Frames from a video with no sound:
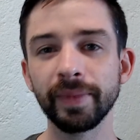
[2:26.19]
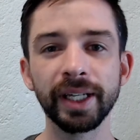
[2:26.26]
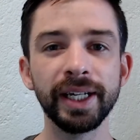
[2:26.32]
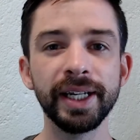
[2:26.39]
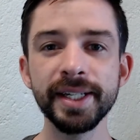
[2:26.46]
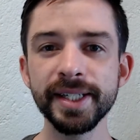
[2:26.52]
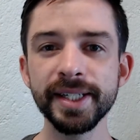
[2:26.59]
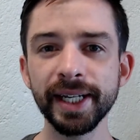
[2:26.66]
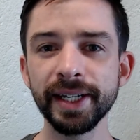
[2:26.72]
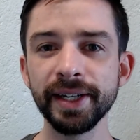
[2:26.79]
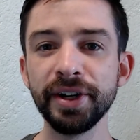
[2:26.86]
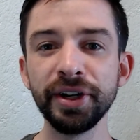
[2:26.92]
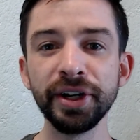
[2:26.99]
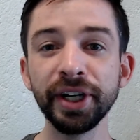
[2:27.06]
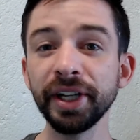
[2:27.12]
is that
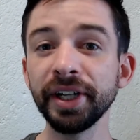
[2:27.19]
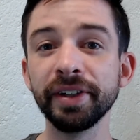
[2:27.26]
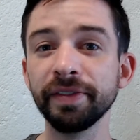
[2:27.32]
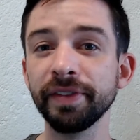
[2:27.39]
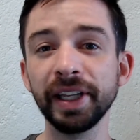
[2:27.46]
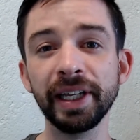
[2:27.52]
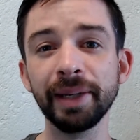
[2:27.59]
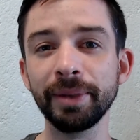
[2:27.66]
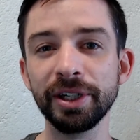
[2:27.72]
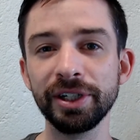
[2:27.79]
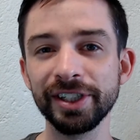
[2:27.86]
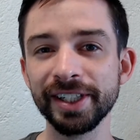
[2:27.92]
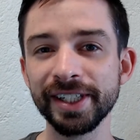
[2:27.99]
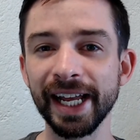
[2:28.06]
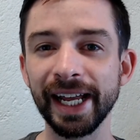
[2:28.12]
none of the
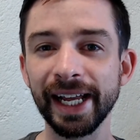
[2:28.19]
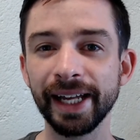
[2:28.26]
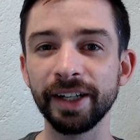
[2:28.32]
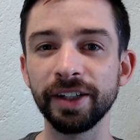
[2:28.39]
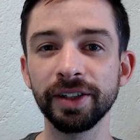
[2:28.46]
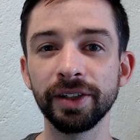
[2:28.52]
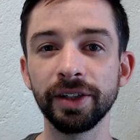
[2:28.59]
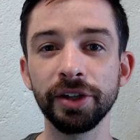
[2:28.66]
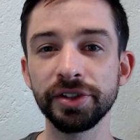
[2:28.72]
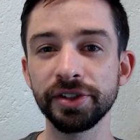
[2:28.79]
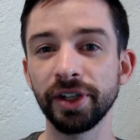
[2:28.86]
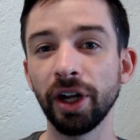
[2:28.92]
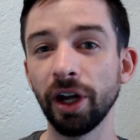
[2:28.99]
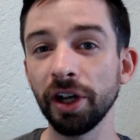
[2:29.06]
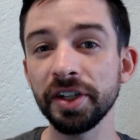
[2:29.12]
images had
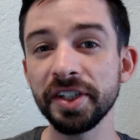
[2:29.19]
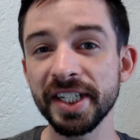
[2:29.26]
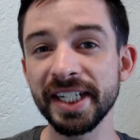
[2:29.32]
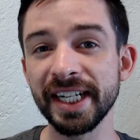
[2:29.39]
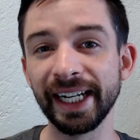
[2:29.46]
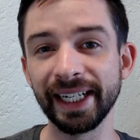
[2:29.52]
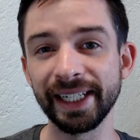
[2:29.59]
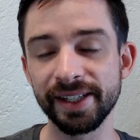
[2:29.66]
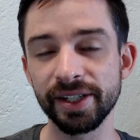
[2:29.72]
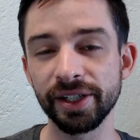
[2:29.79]
alt tags,